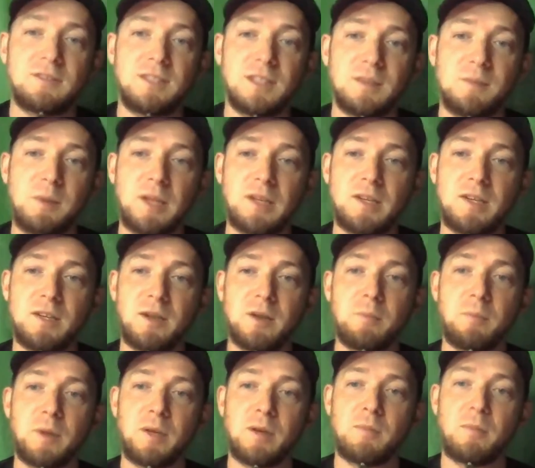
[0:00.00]
just mentioned you
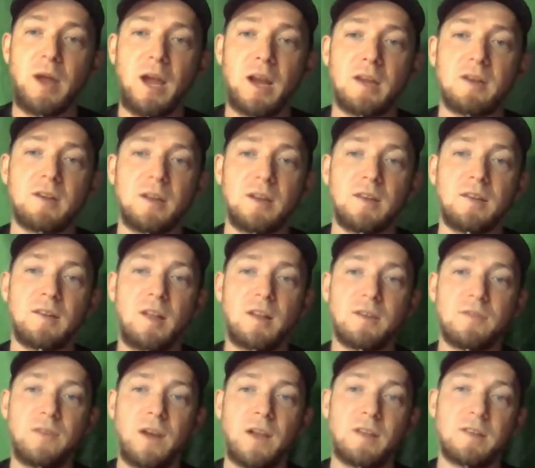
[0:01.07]
can put your package on
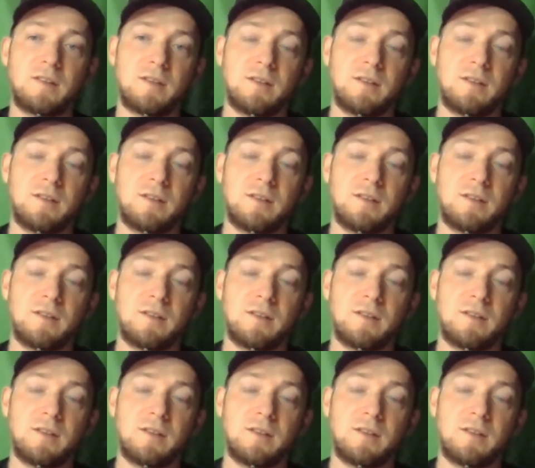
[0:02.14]
salt's file